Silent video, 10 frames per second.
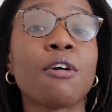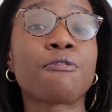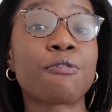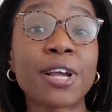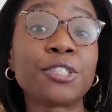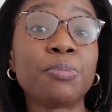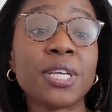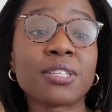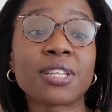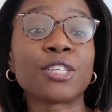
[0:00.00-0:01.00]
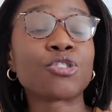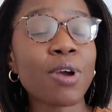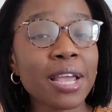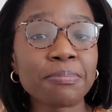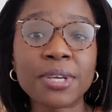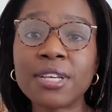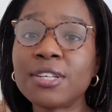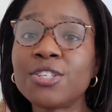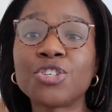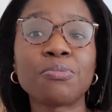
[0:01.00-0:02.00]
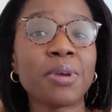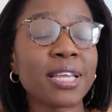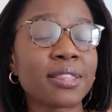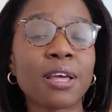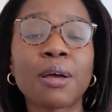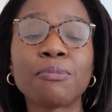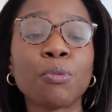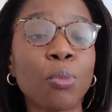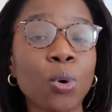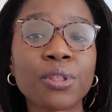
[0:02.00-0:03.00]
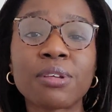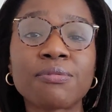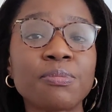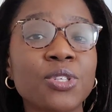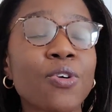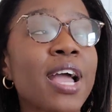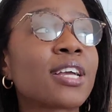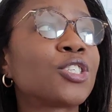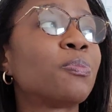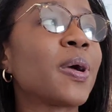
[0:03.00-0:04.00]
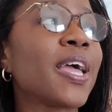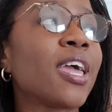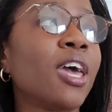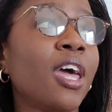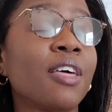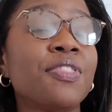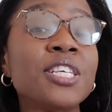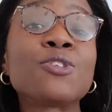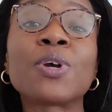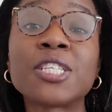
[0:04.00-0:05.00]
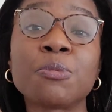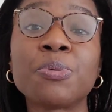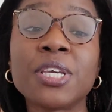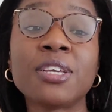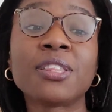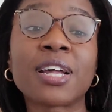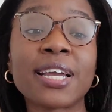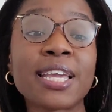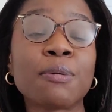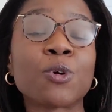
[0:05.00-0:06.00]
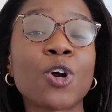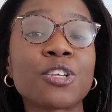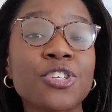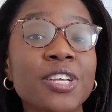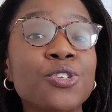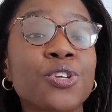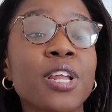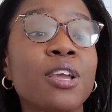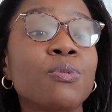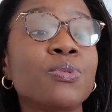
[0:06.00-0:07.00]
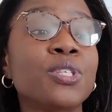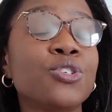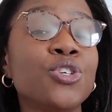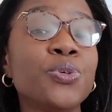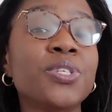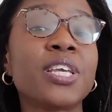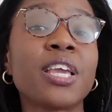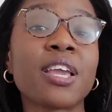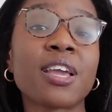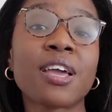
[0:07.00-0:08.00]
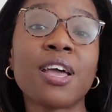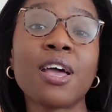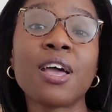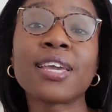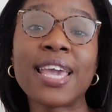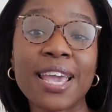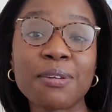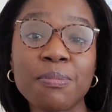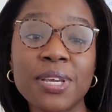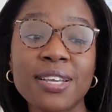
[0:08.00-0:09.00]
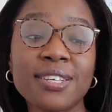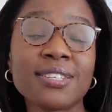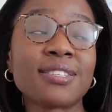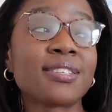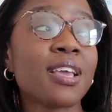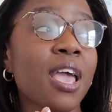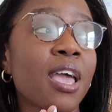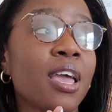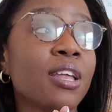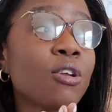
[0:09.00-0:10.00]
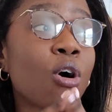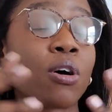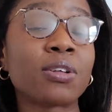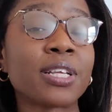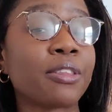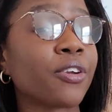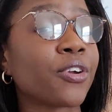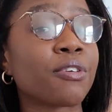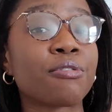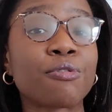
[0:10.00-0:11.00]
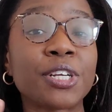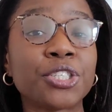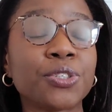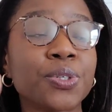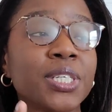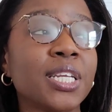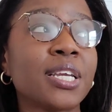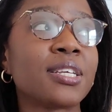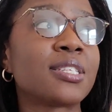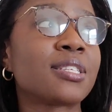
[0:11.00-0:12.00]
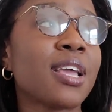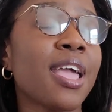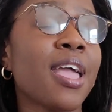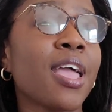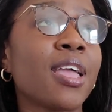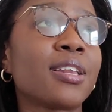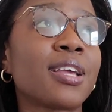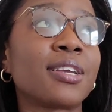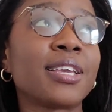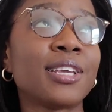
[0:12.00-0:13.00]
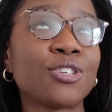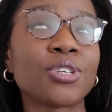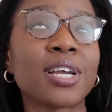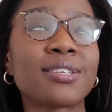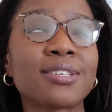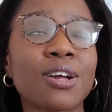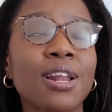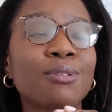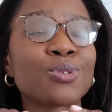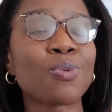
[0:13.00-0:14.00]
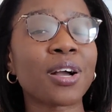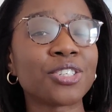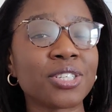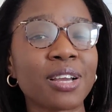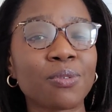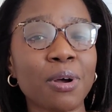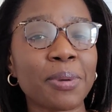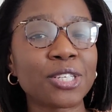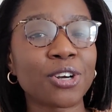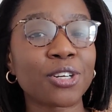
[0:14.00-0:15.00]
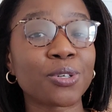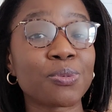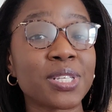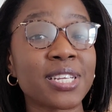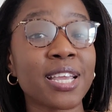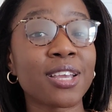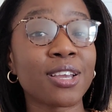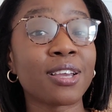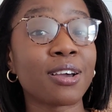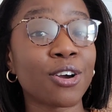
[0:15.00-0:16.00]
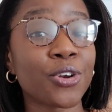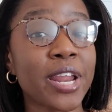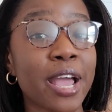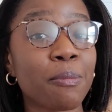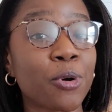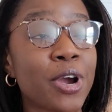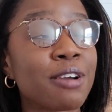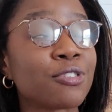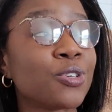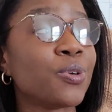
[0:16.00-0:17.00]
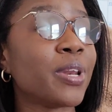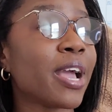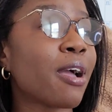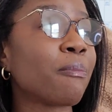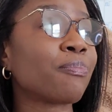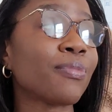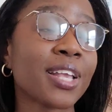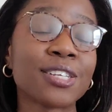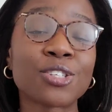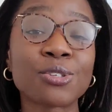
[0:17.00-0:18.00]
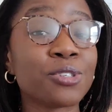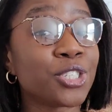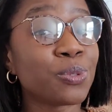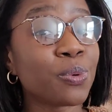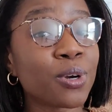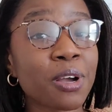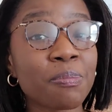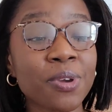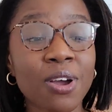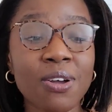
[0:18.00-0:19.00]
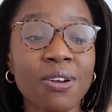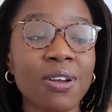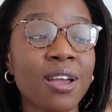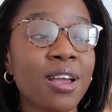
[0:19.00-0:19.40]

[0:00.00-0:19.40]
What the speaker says: fresh beans, like dry beans. You make them, you boil them from scratch. But this recipe that I came across yesterday was using canned beans and all other fresh ingredients. And I kid you guys not, I was watching that while my daughter was taking her afternoon nap. As soon as she woke up, y'all,